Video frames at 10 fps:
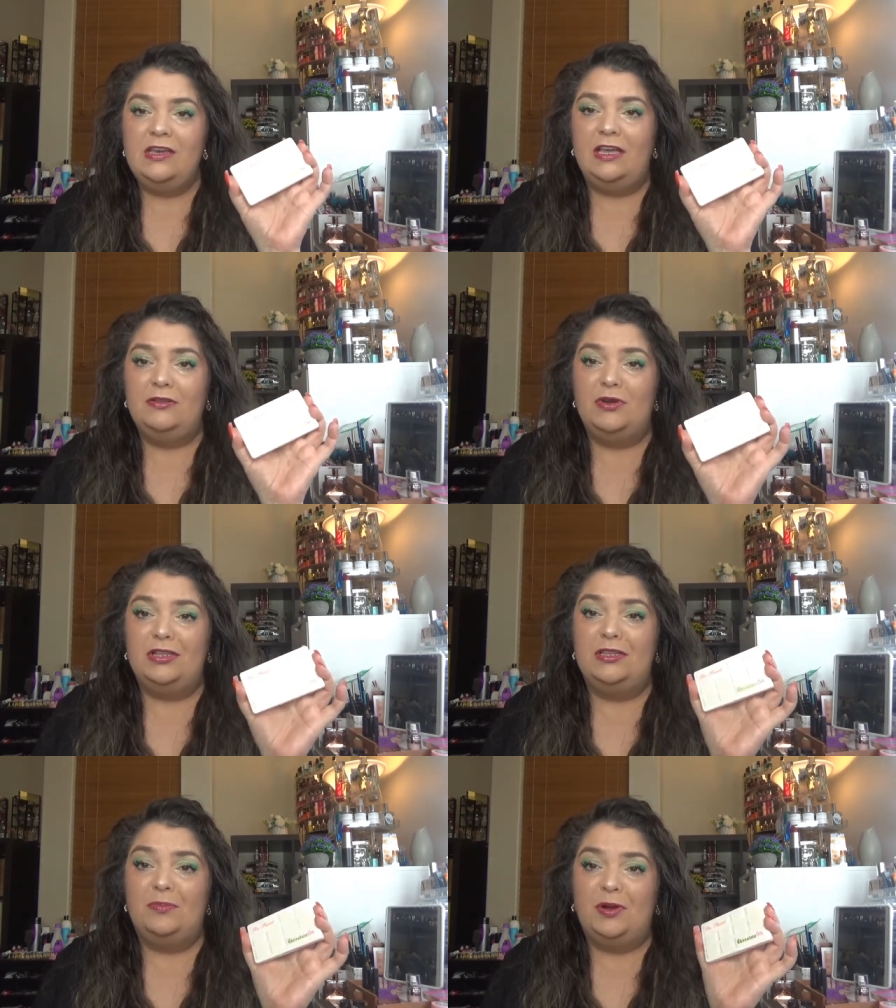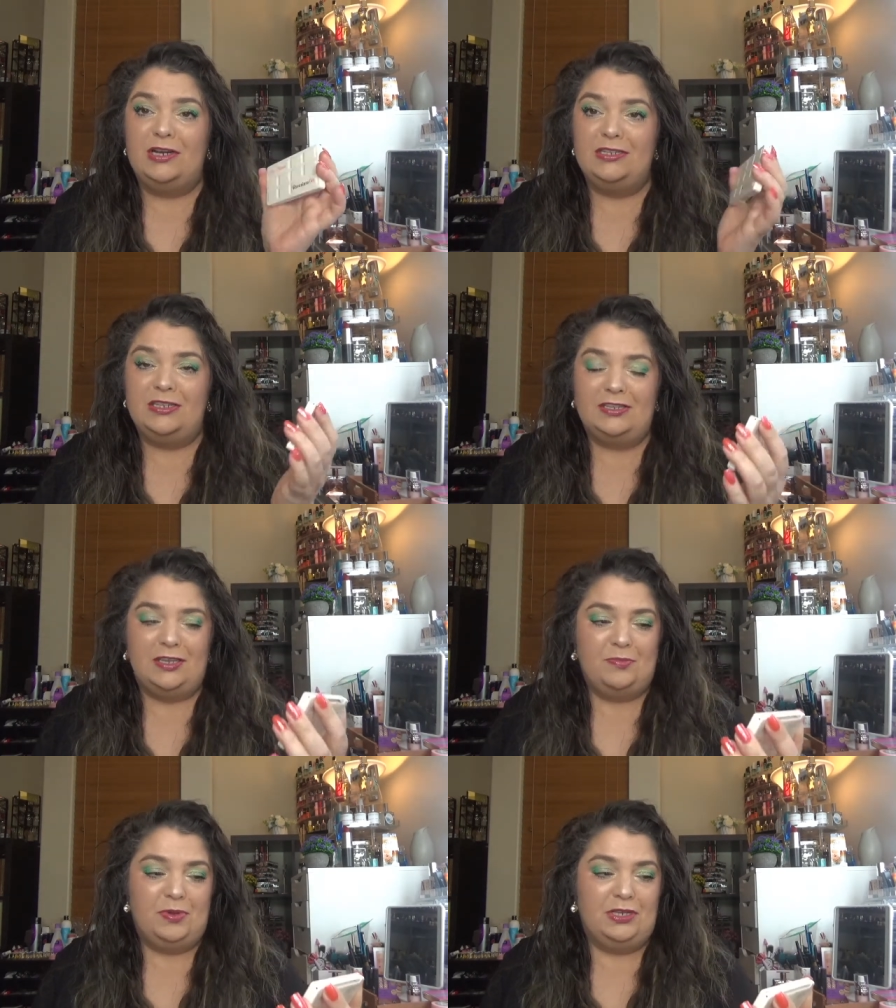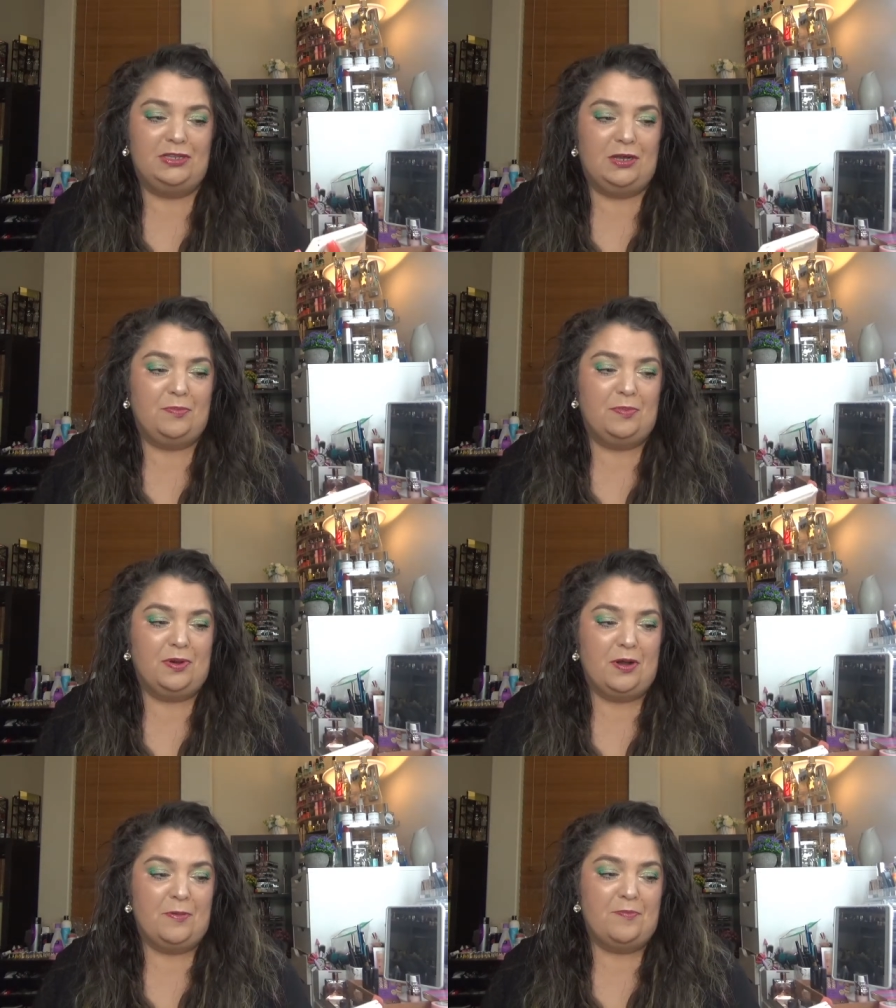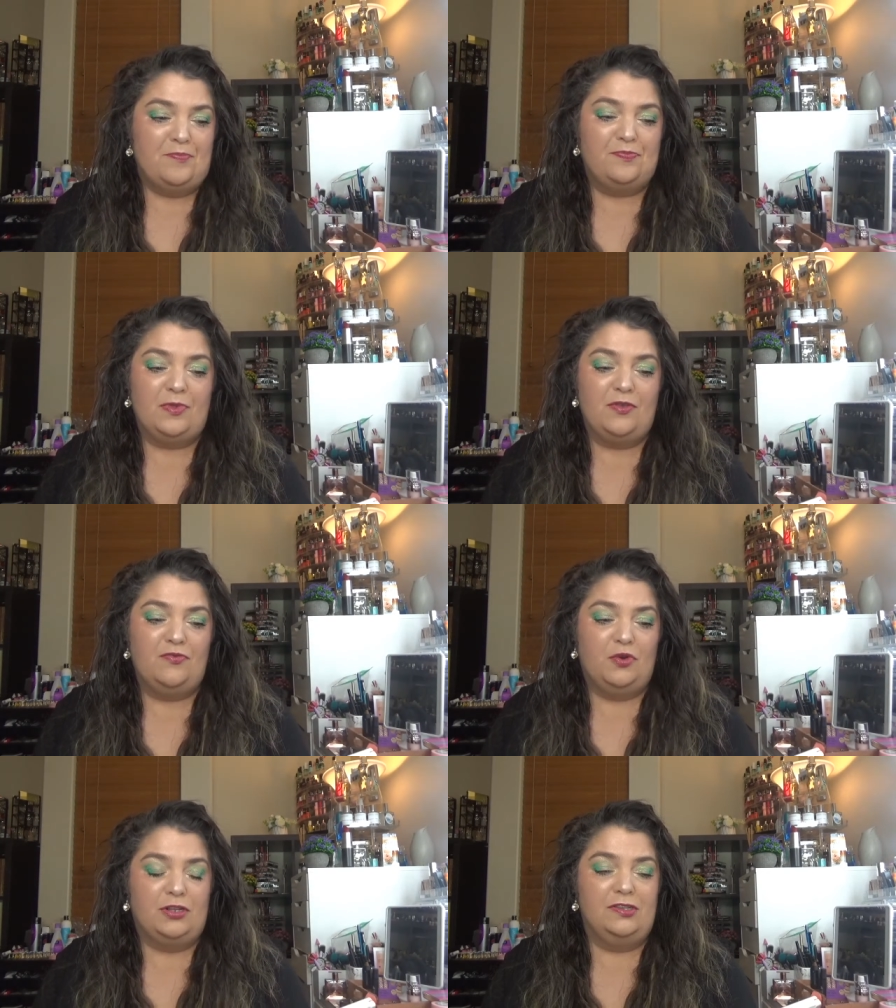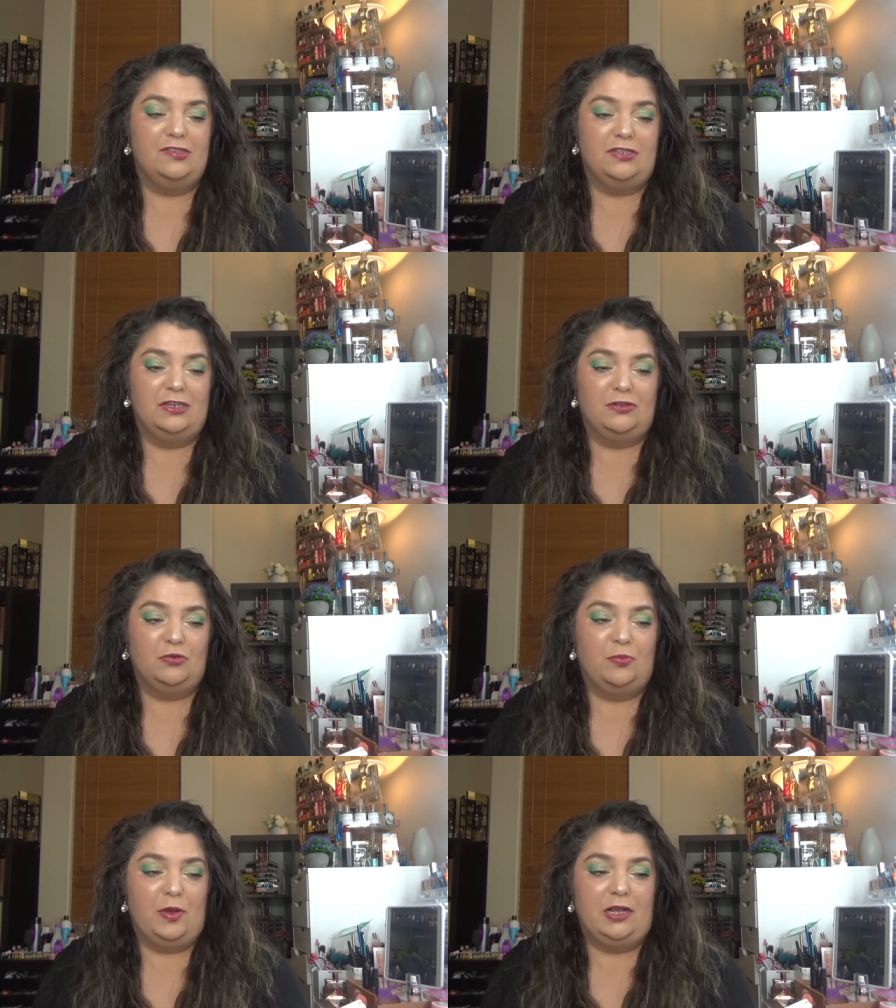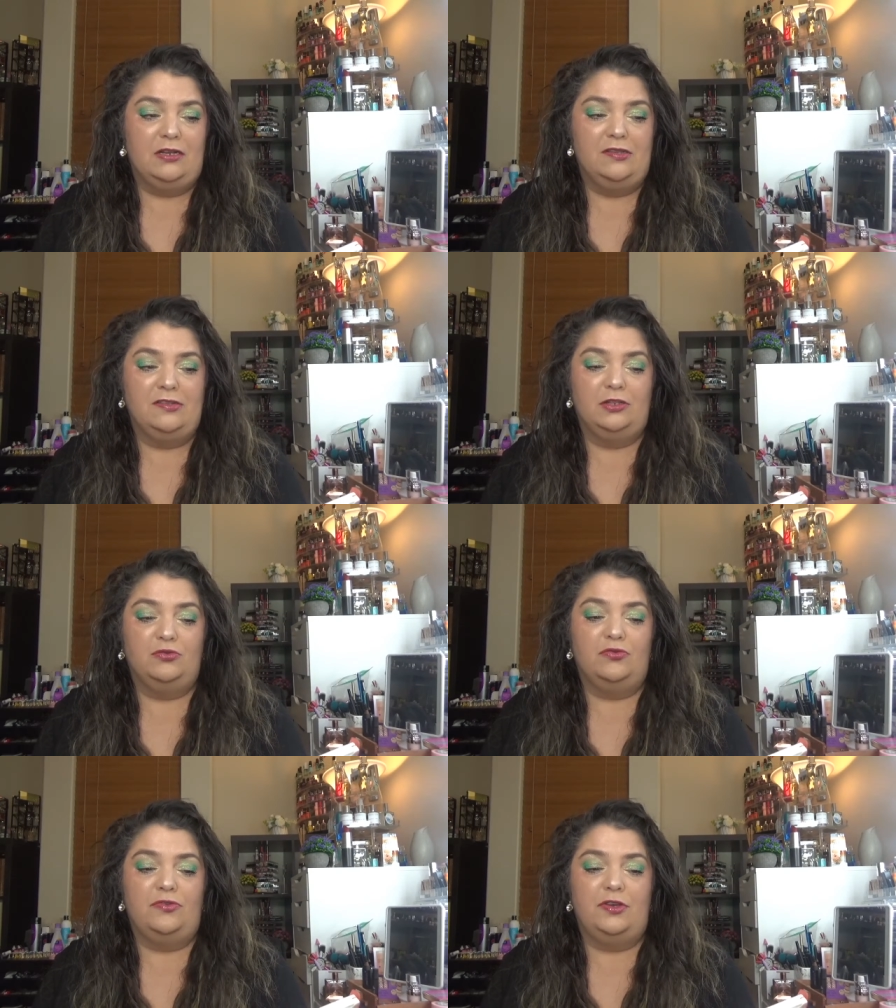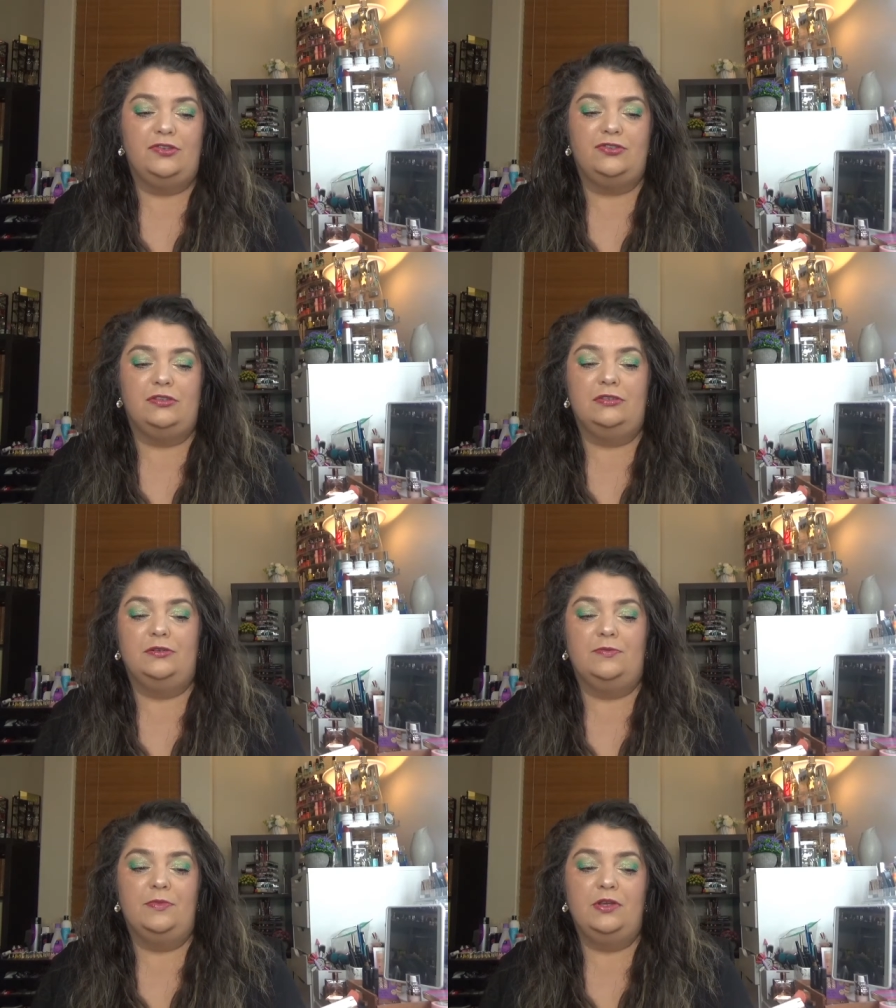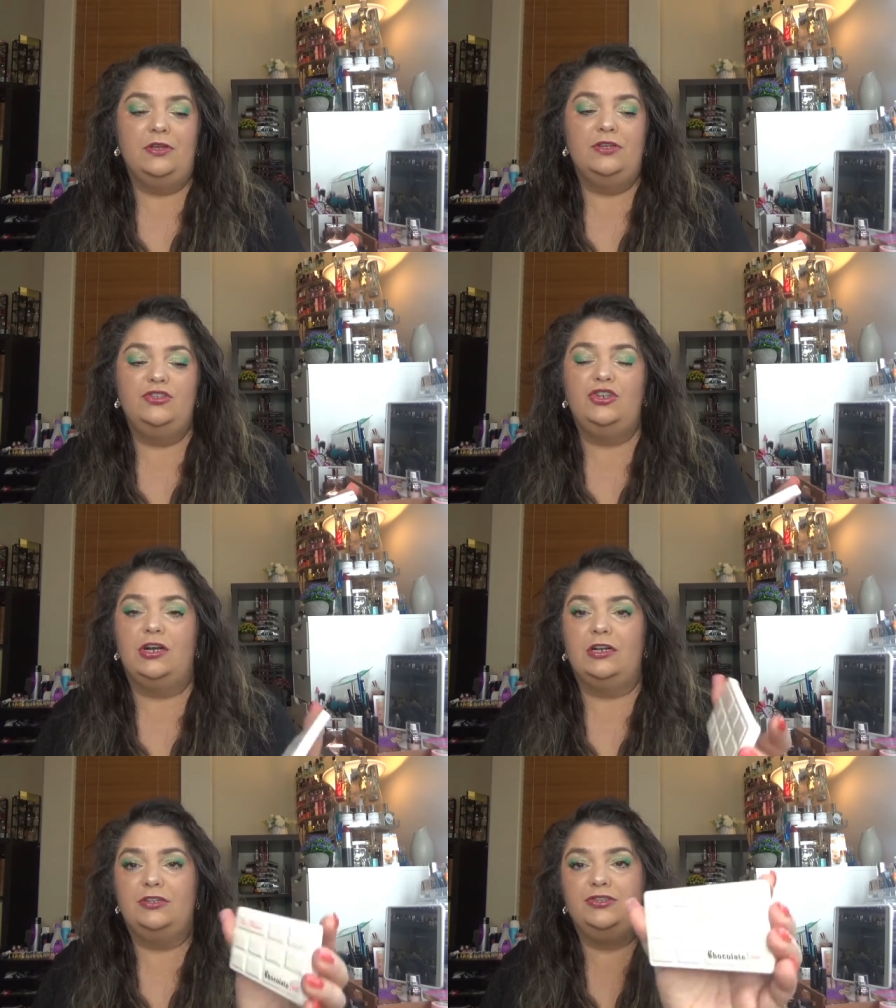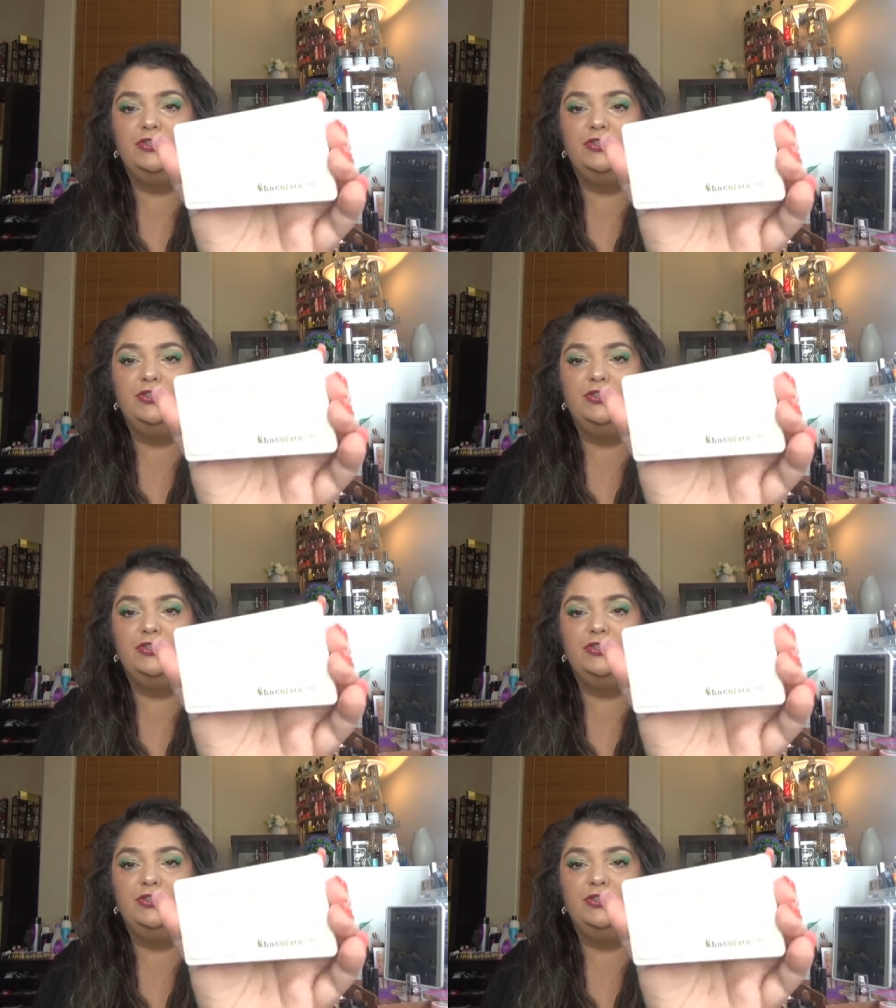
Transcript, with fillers: Anyway, the palette that I picked up um, for this year to pen is the Too Faced um, Chocolate